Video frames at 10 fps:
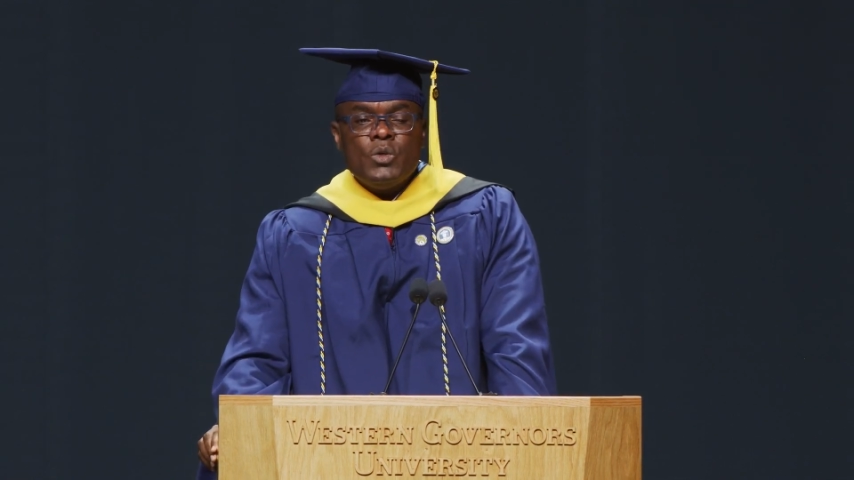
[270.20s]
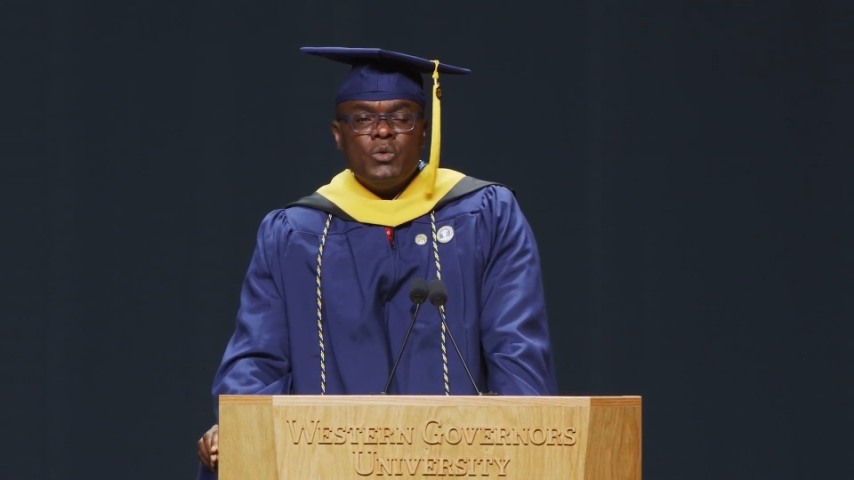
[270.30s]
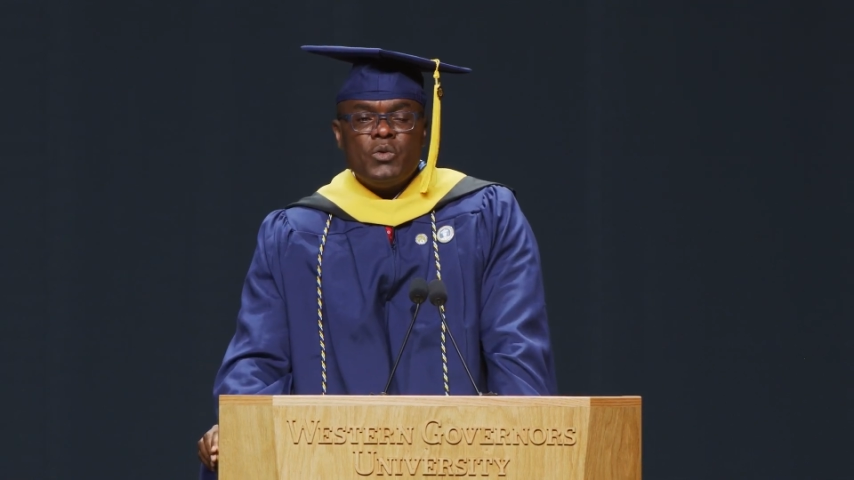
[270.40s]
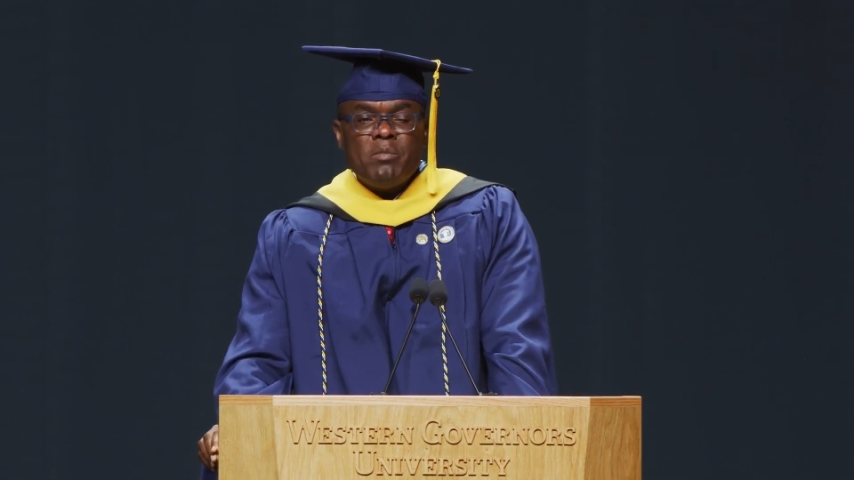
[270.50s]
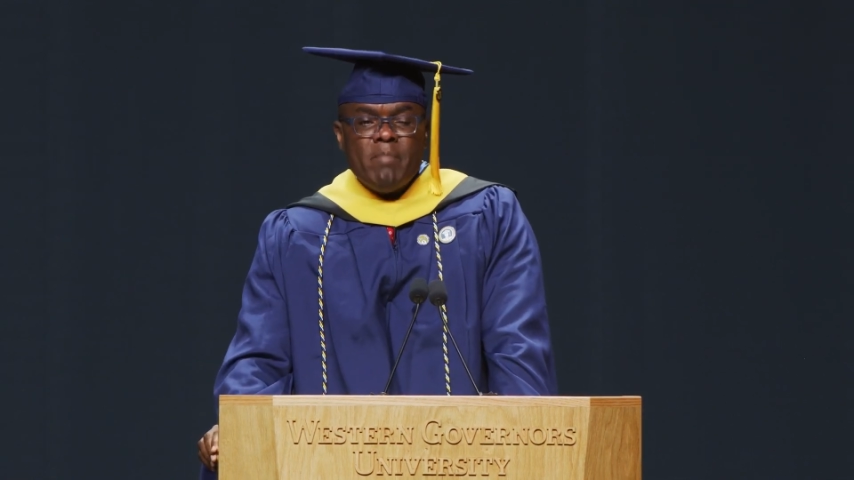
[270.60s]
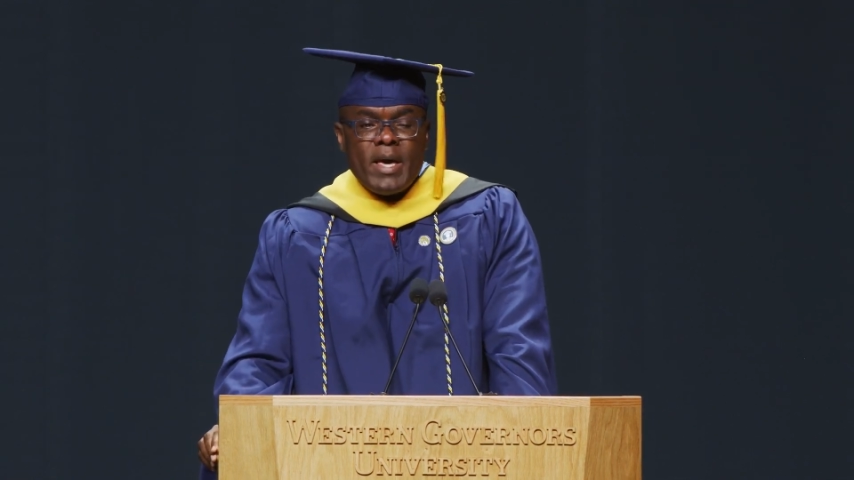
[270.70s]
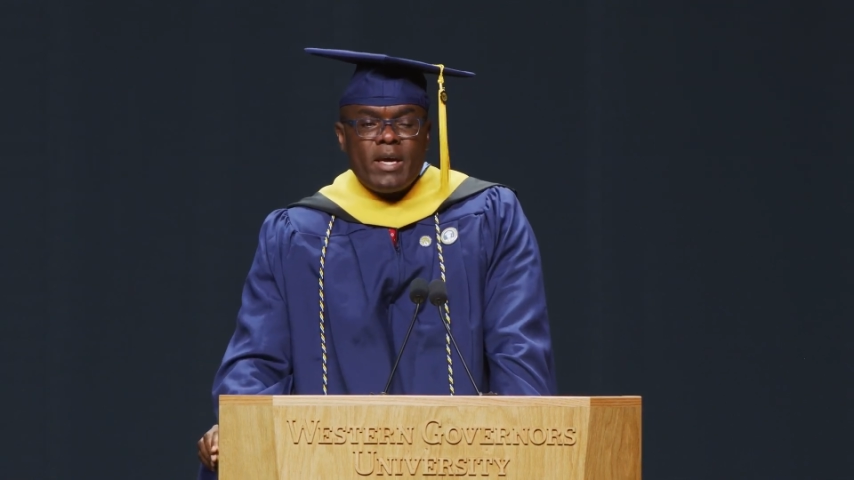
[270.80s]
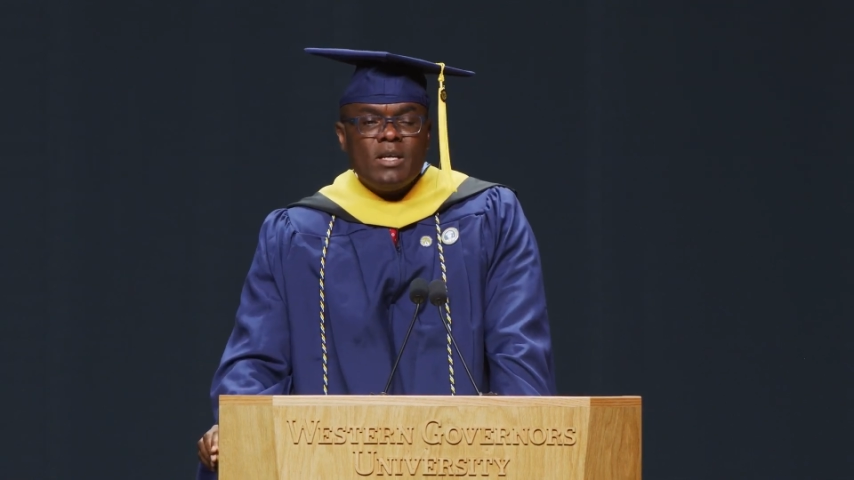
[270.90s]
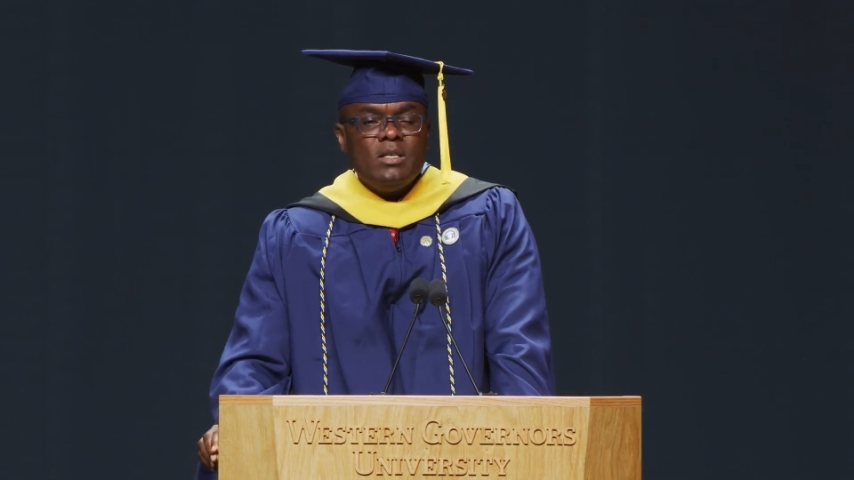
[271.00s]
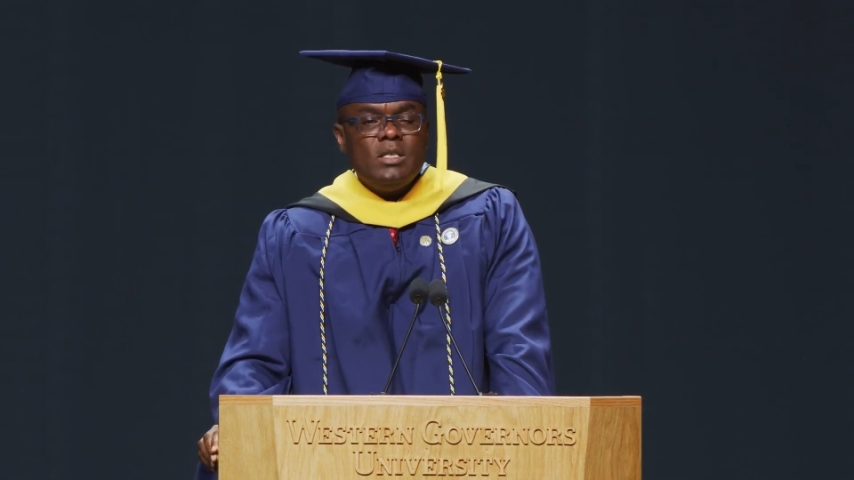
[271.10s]

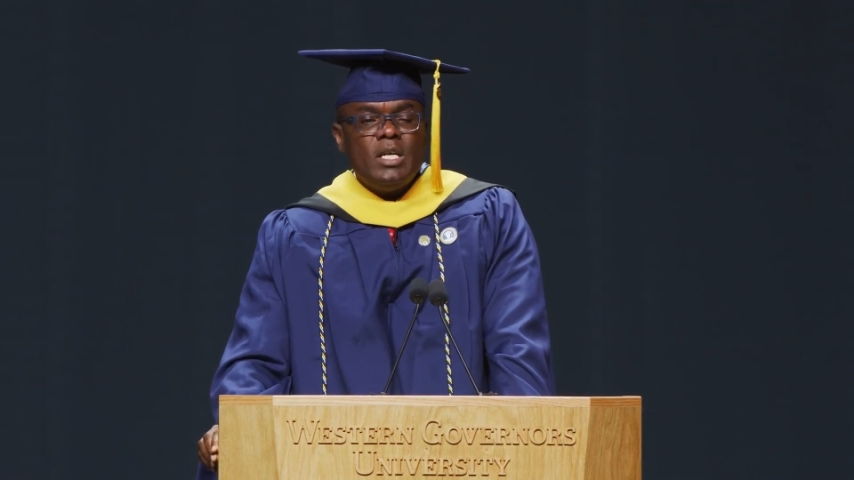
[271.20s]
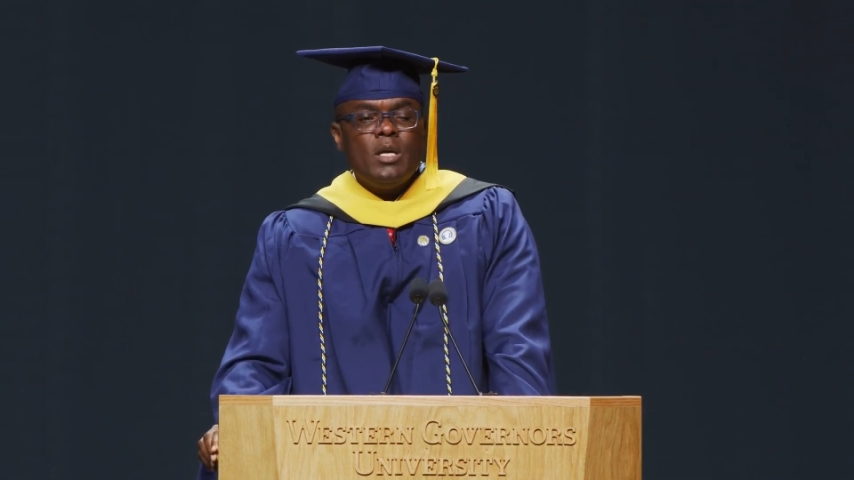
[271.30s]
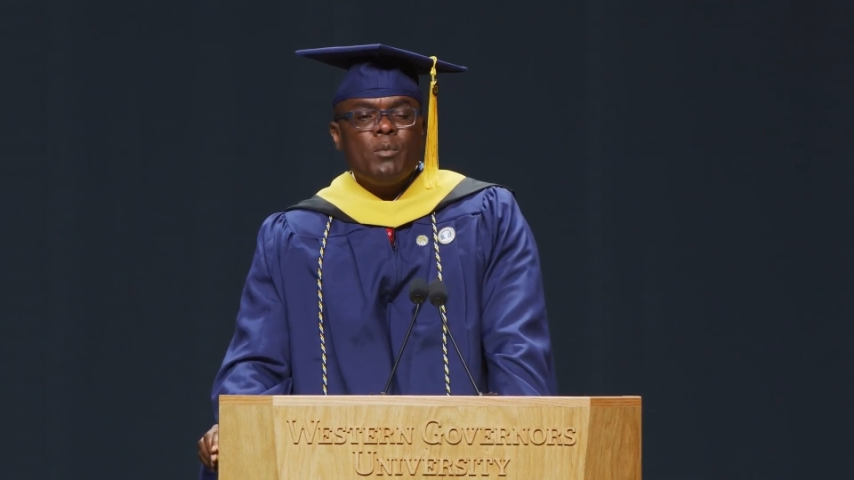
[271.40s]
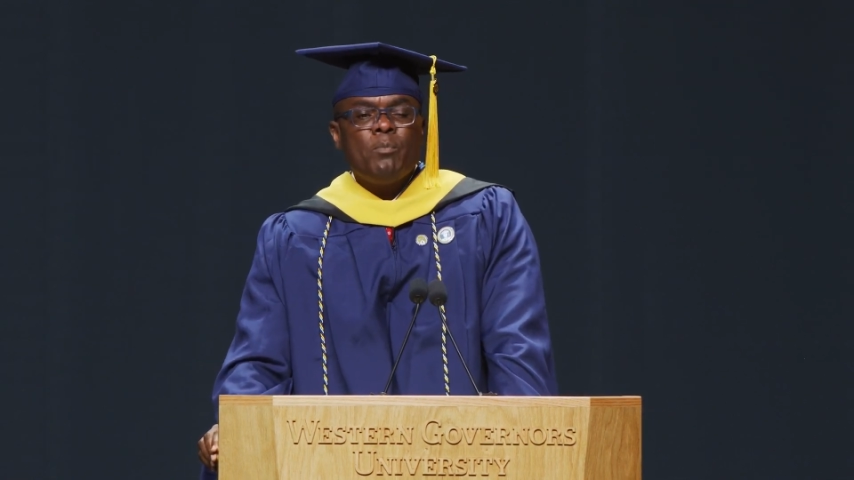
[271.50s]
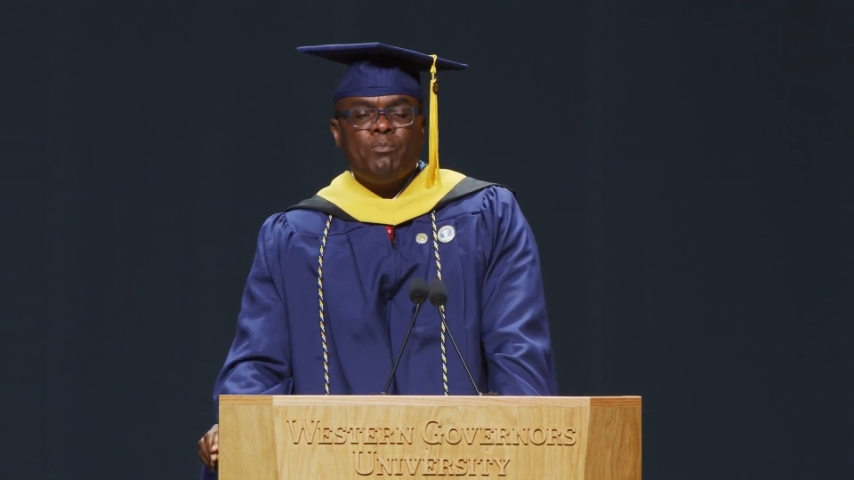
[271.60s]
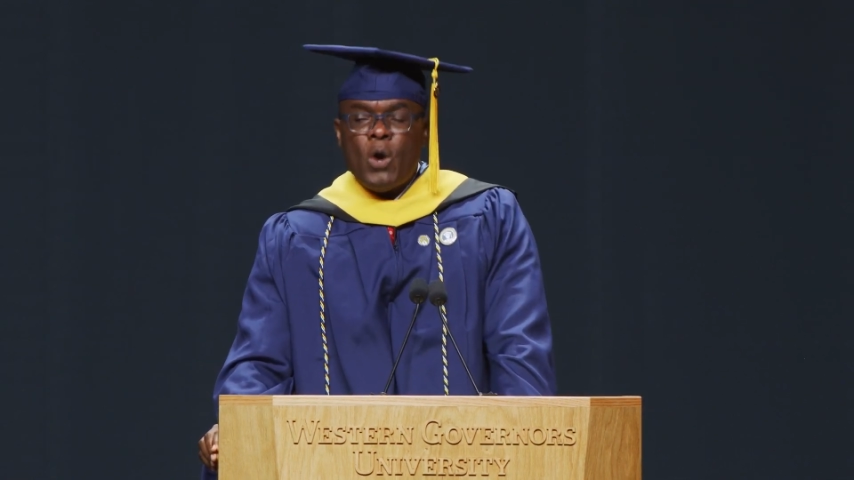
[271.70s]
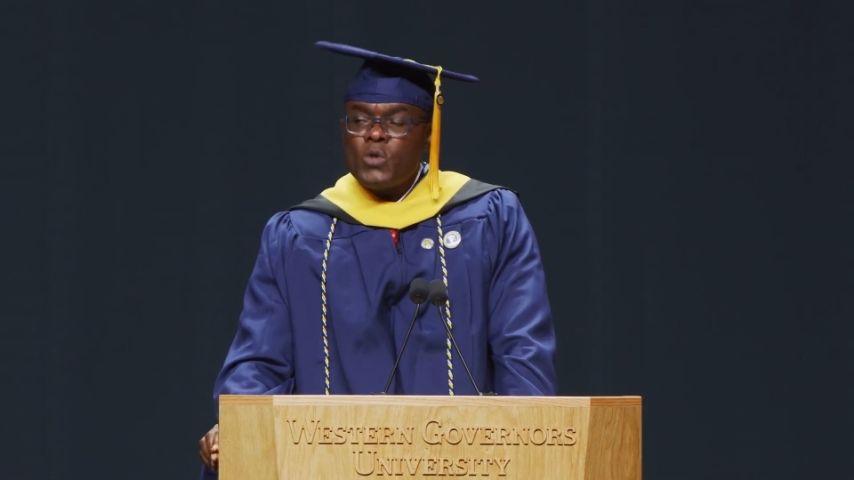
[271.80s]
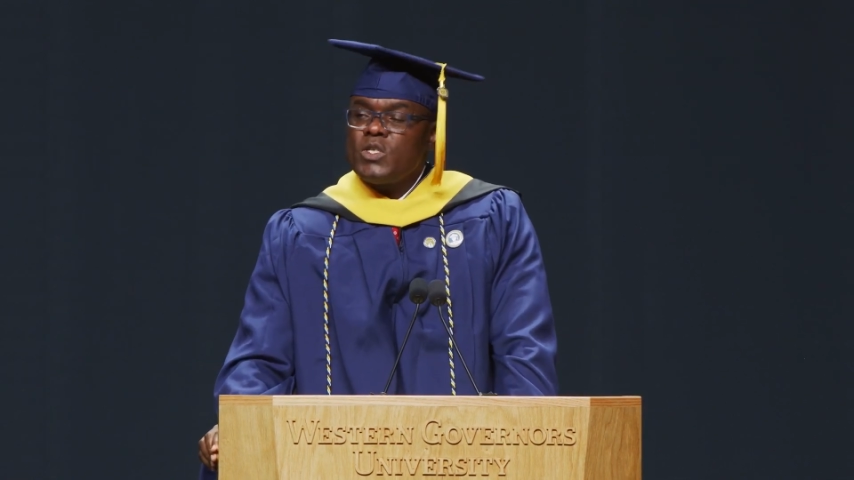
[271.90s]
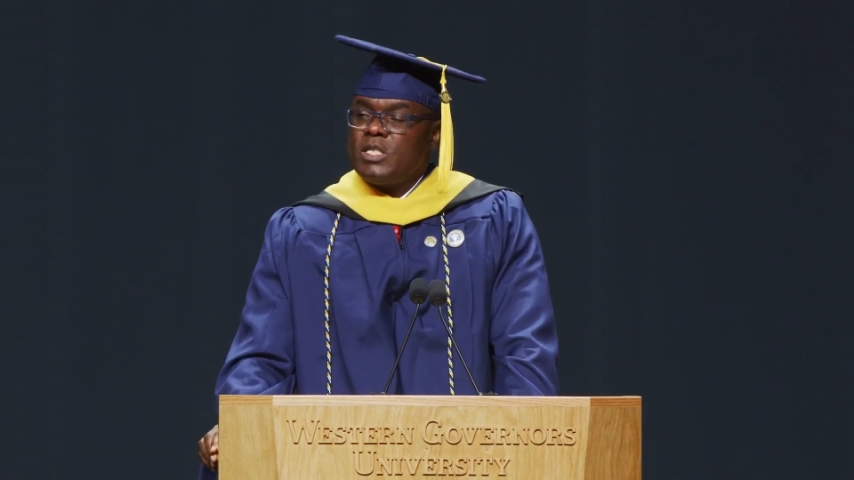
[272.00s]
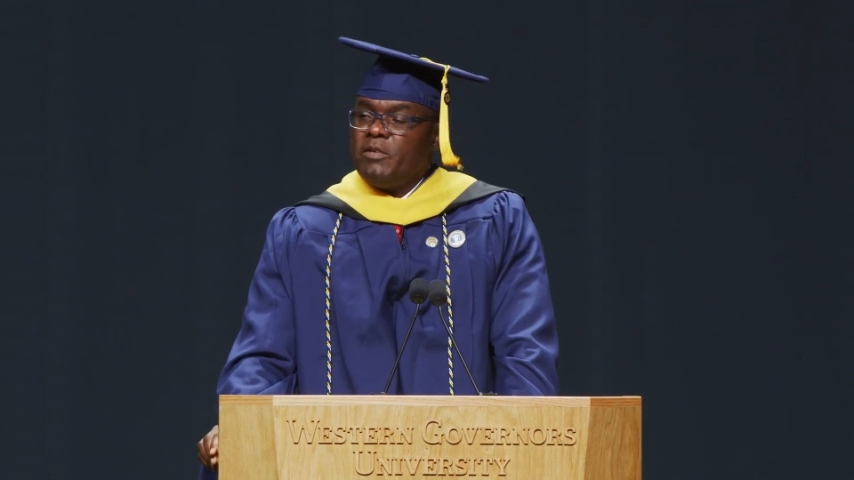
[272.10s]
remained
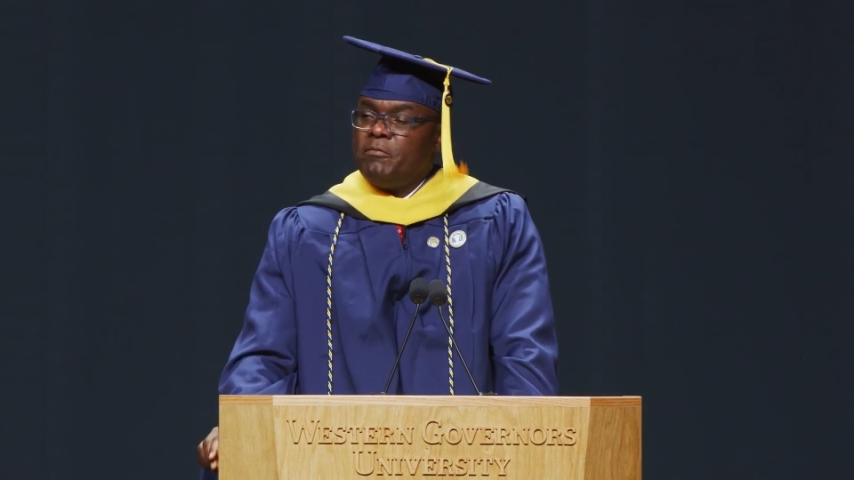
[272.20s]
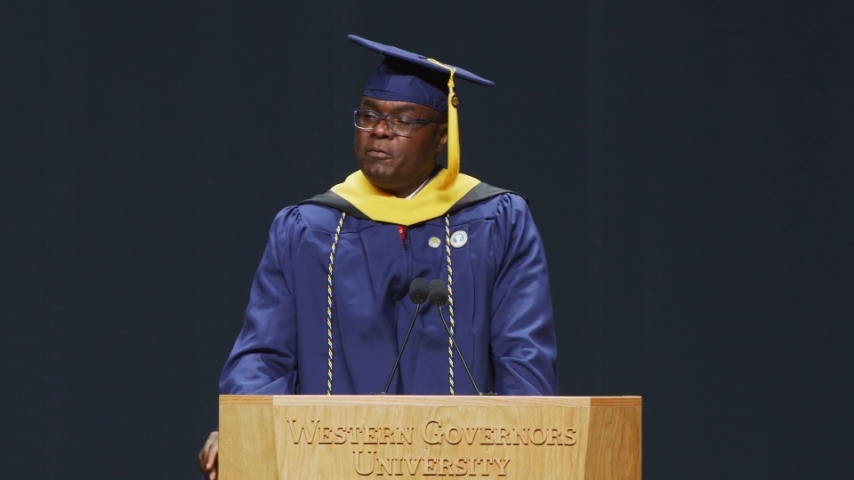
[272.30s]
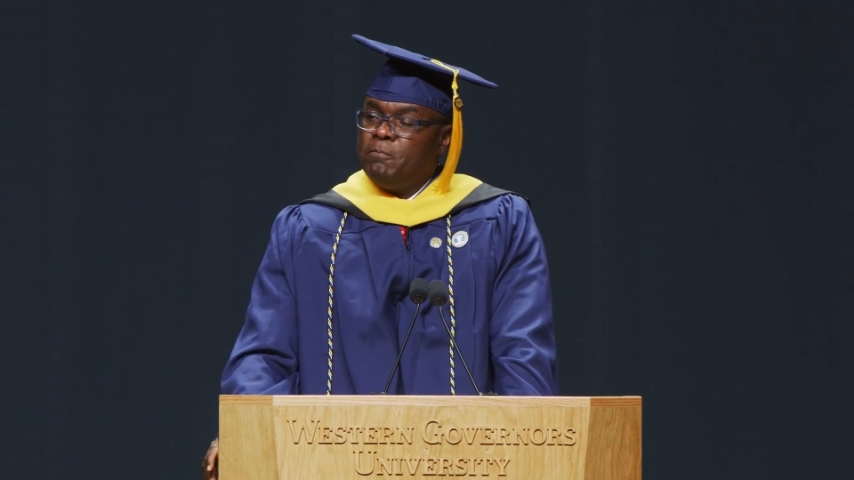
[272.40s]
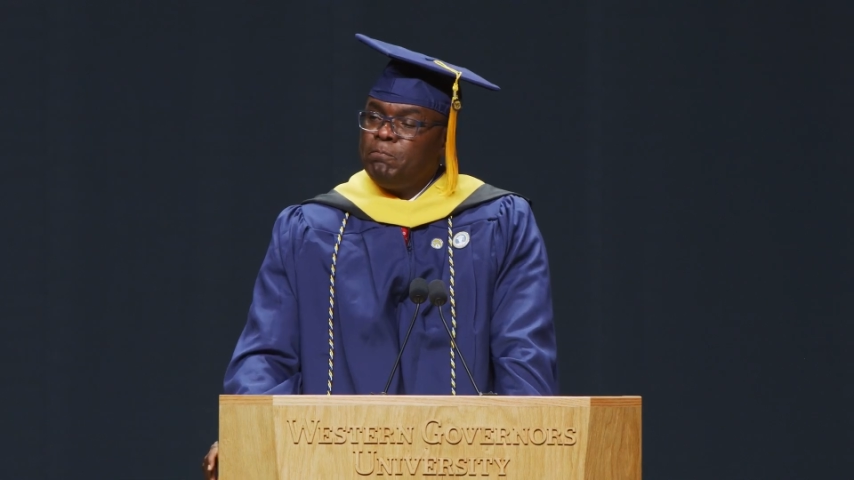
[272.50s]
positive